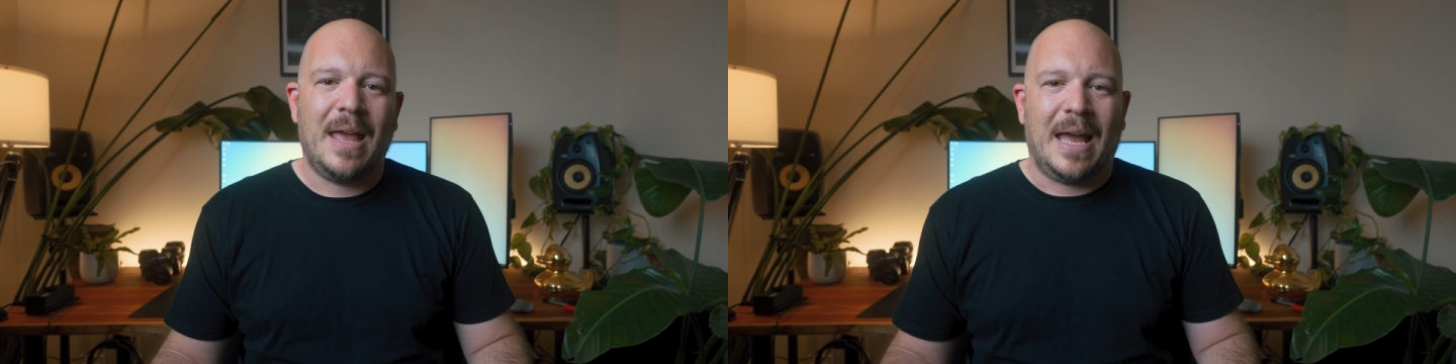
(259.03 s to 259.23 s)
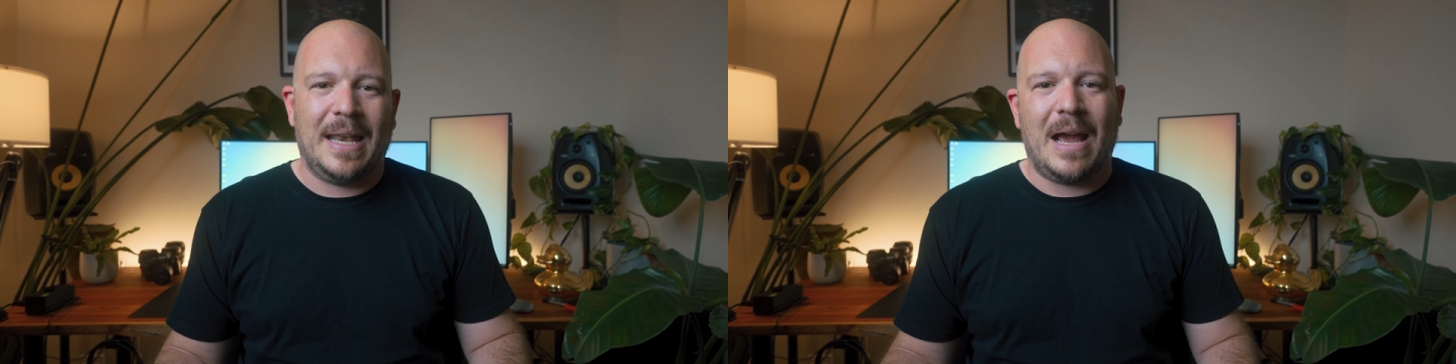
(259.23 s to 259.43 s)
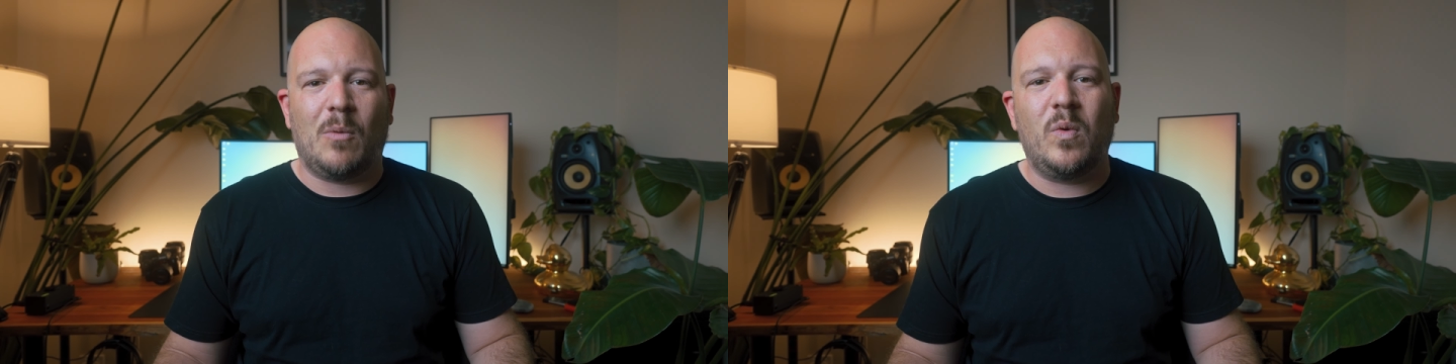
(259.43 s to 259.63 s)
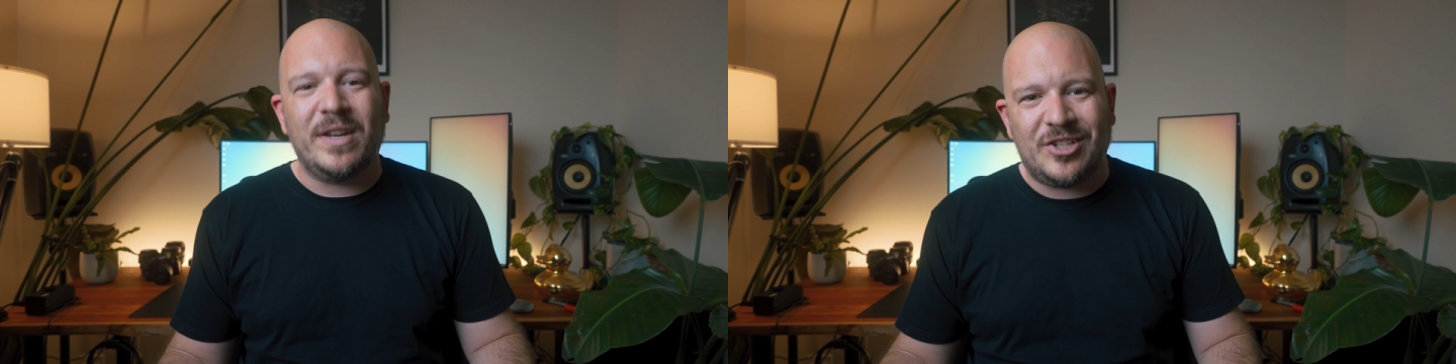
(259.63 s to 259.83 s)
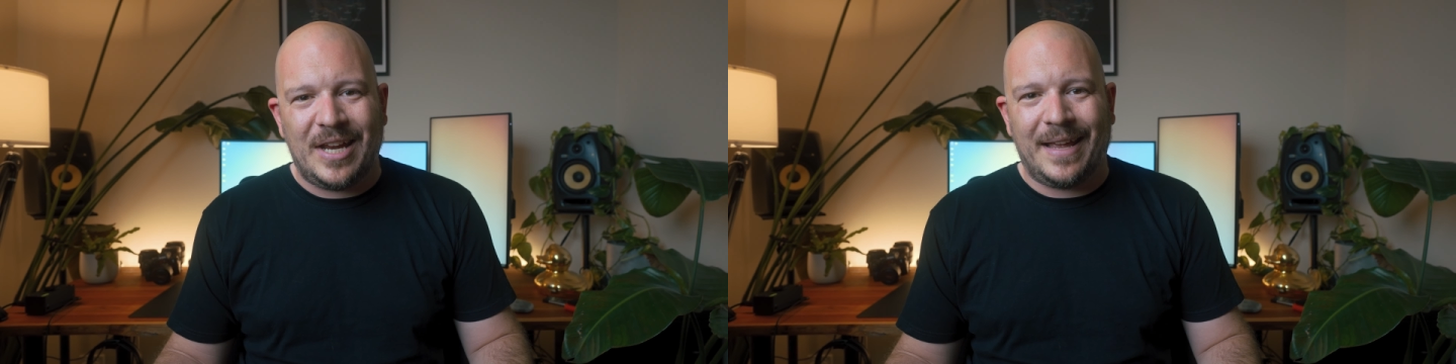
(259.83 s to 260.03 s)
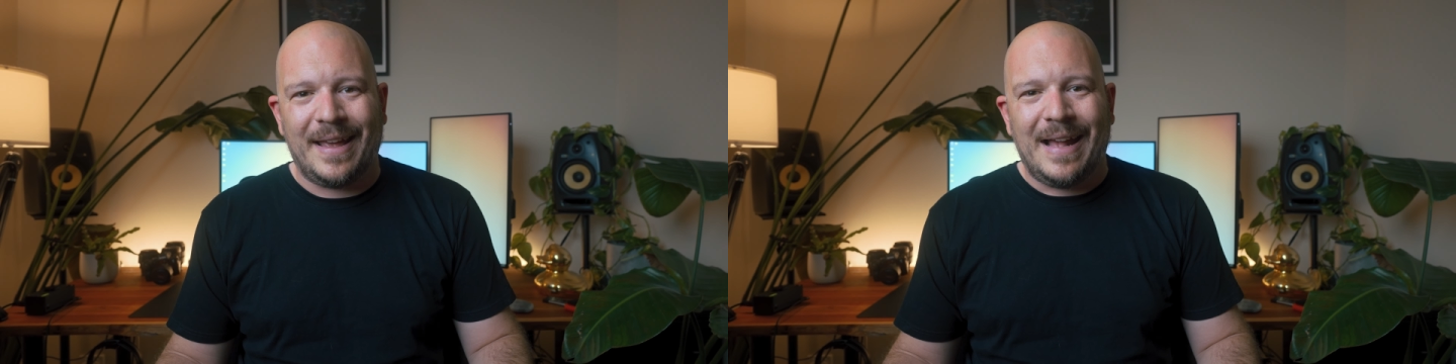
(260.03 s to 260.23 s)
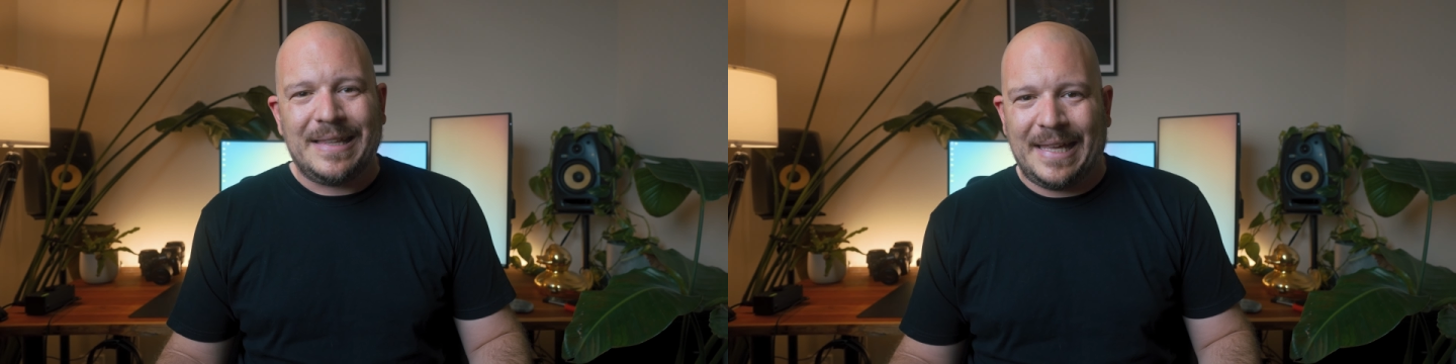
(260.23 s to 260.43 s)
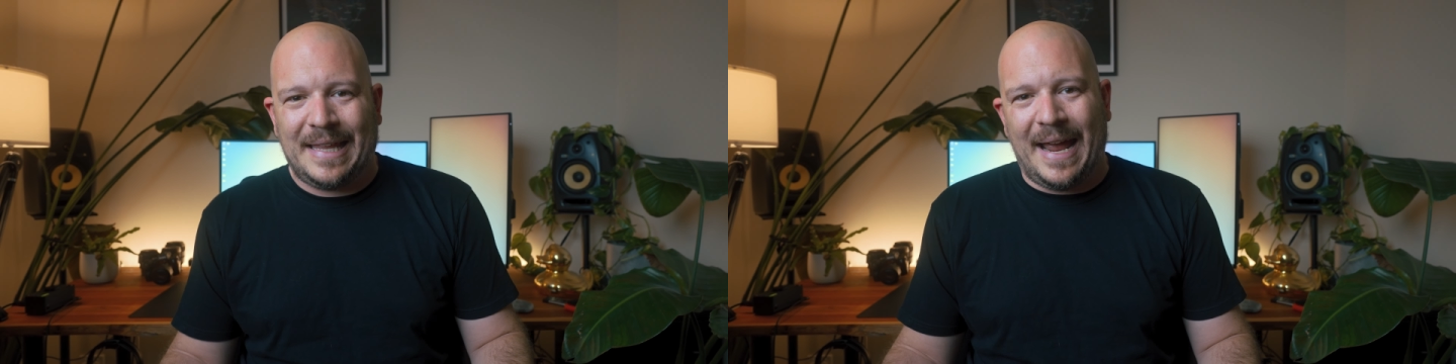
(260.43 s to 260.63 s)
are now wishing
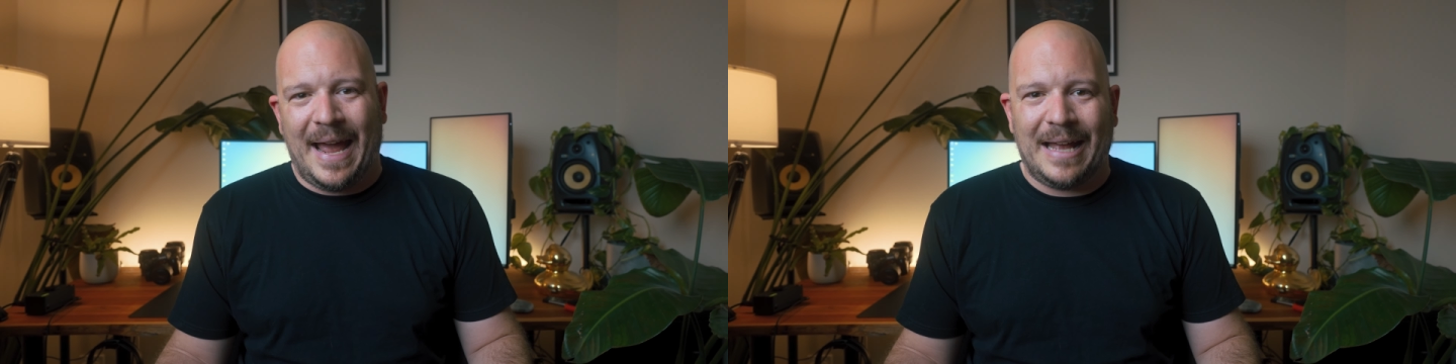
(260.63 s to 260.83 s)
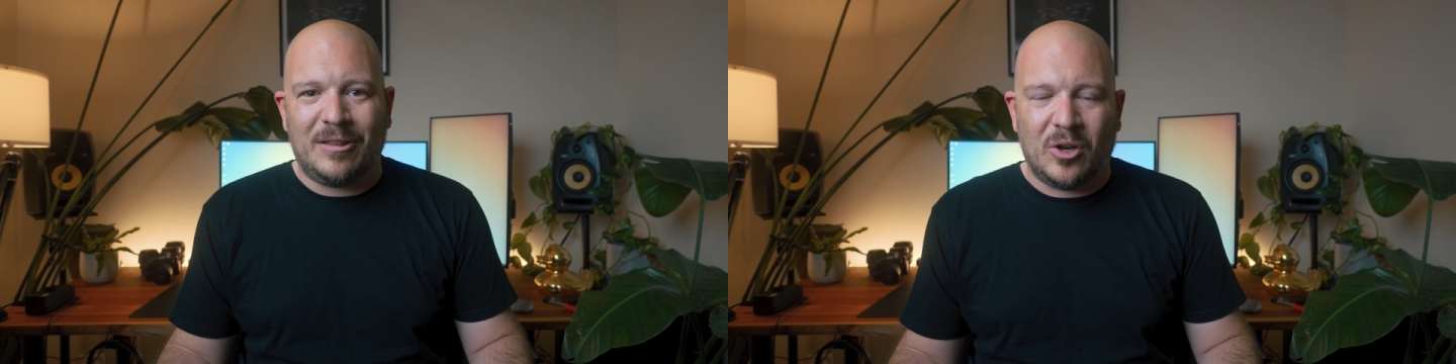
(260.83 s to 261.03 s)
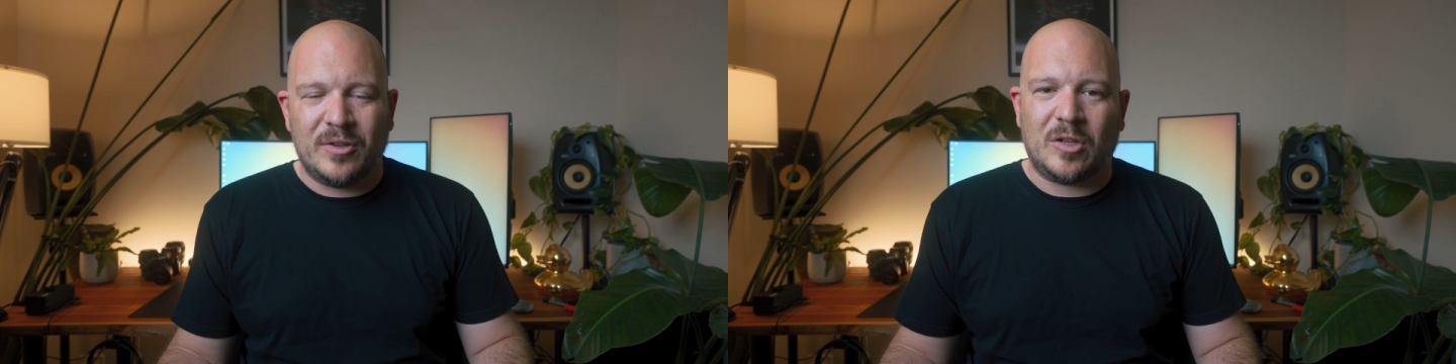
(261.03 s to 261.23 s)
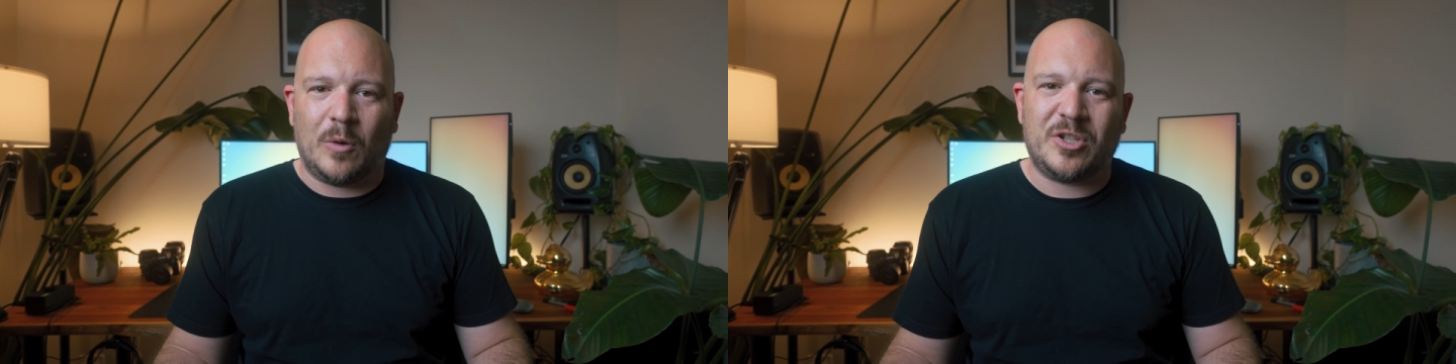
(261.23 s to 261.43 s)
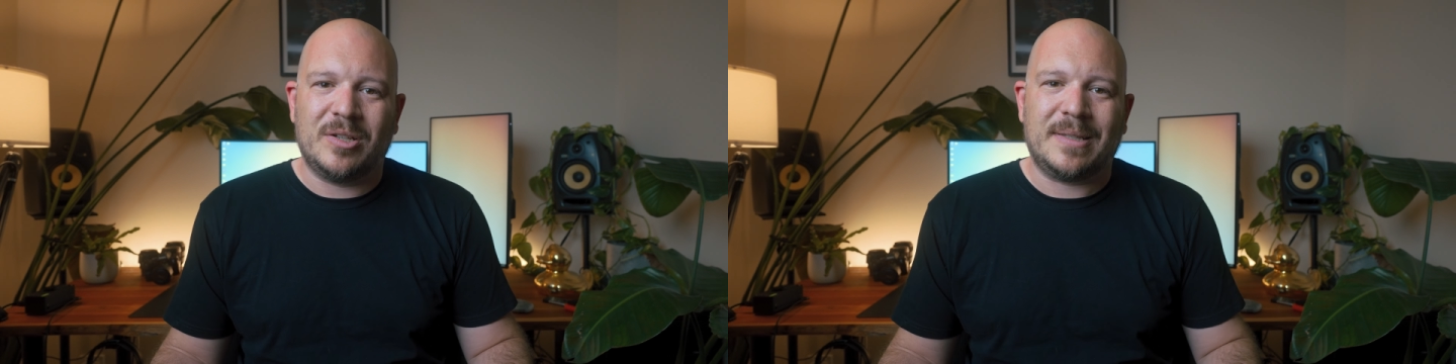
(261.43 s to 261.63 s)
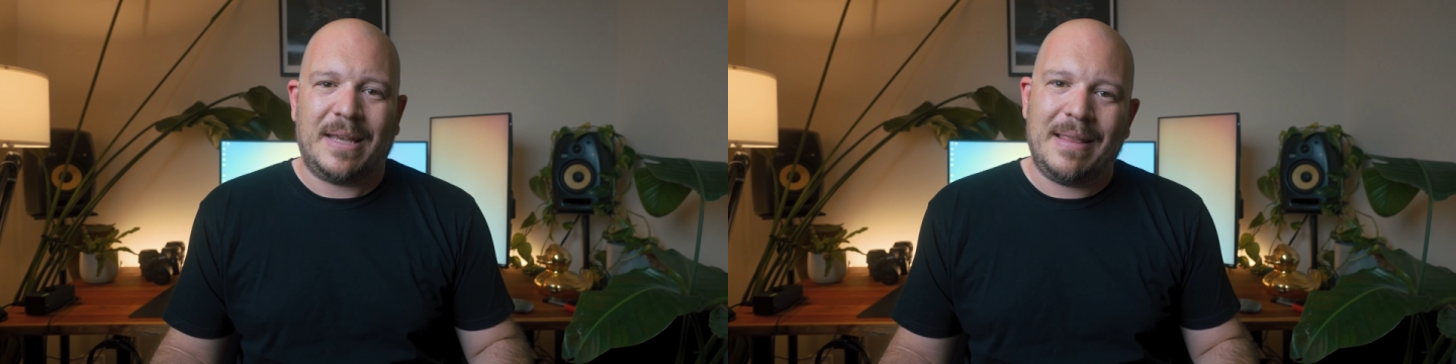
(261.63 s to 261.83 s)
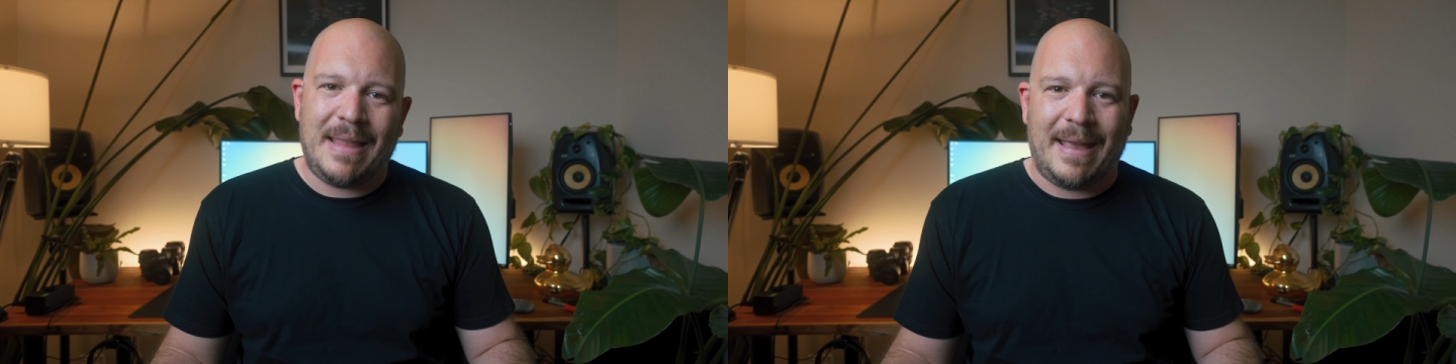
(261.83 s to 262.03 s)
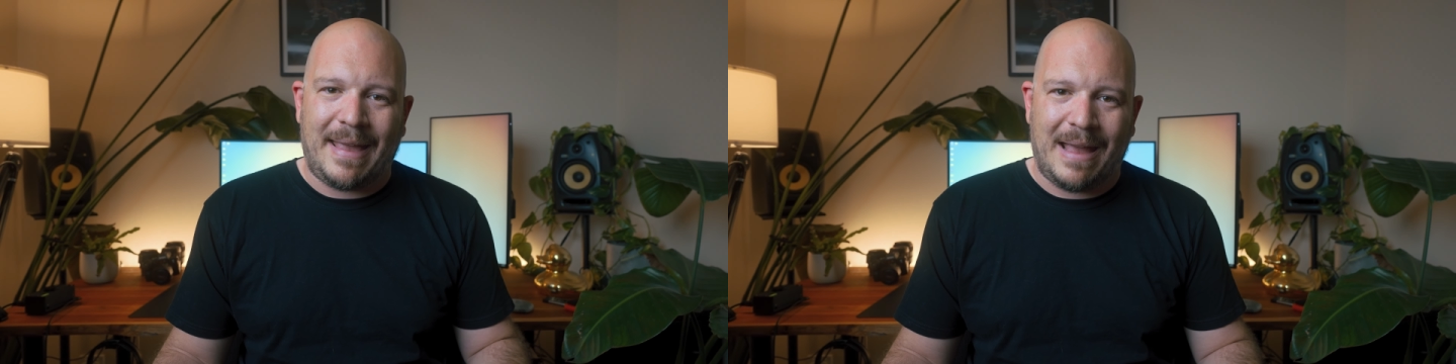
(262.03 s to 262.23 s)
that they had those options in
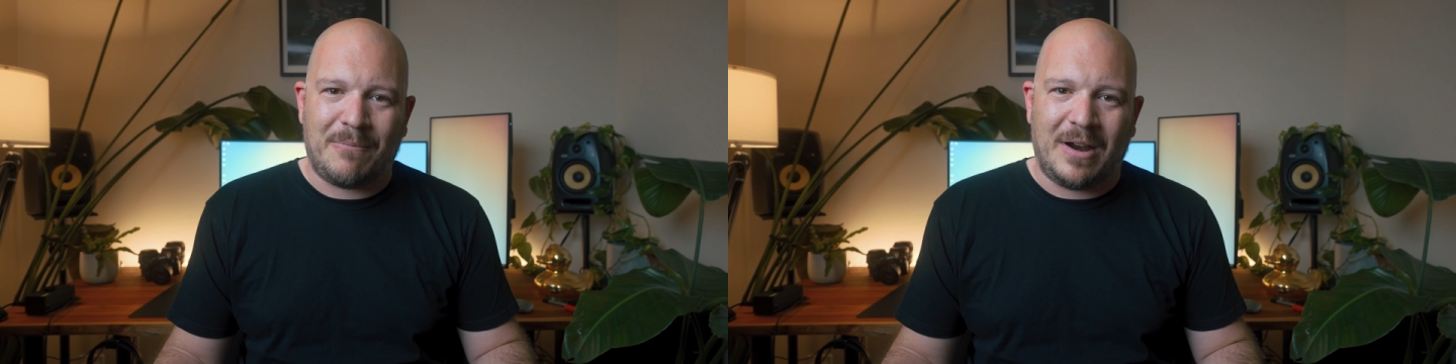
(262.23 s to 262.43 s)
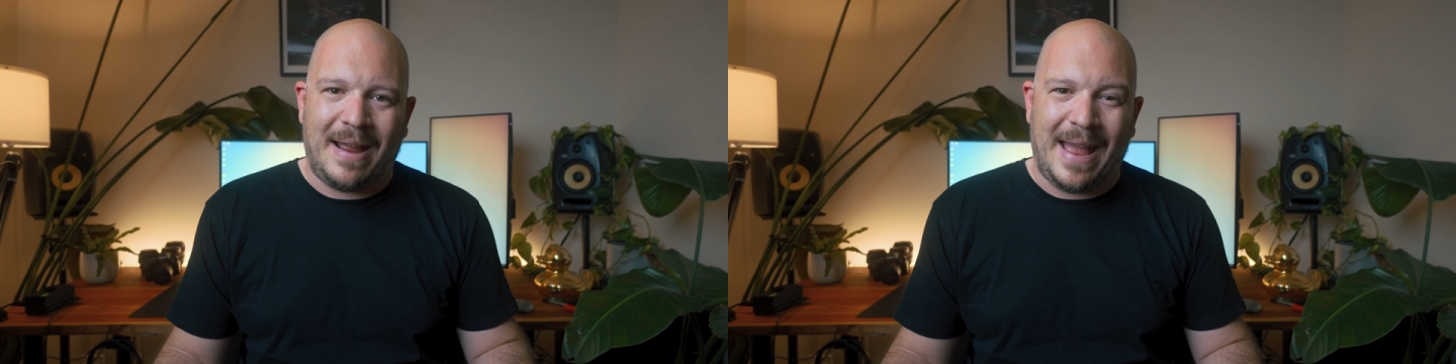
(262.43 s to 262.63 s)
their camera,